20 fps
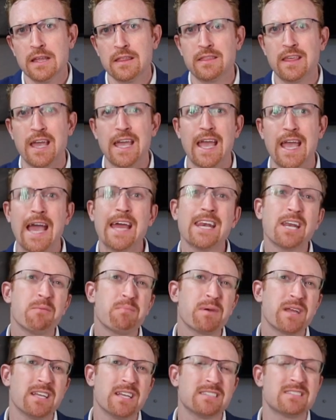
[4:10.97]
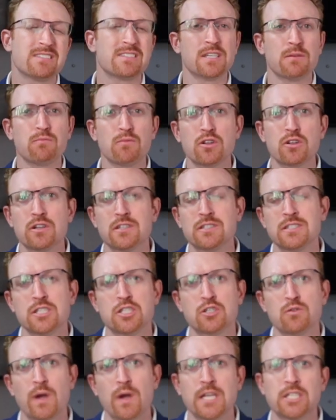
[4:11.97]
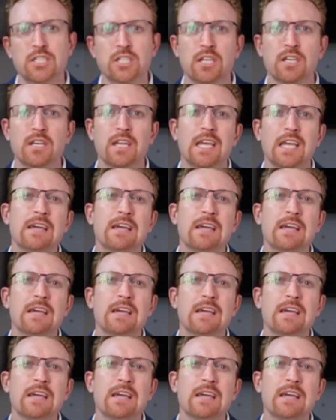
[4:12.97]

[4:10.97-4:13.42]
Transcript: they end up in a similar situation,